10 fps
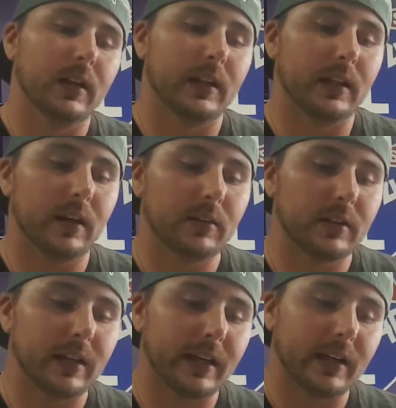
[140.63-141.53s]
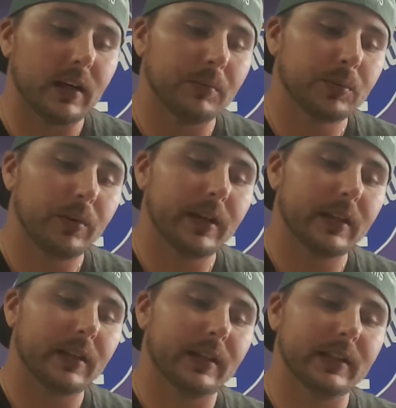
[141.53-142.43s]
The other thing it comes
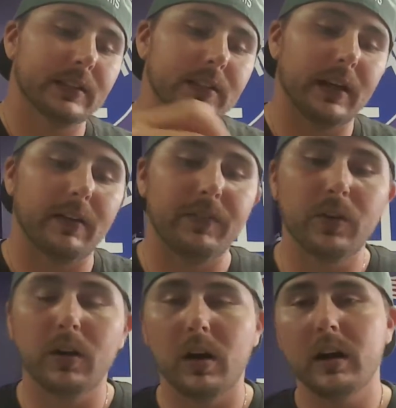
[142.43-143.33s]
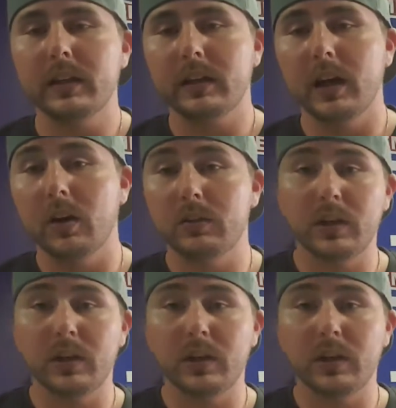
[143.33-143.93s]
with is if you are on the go,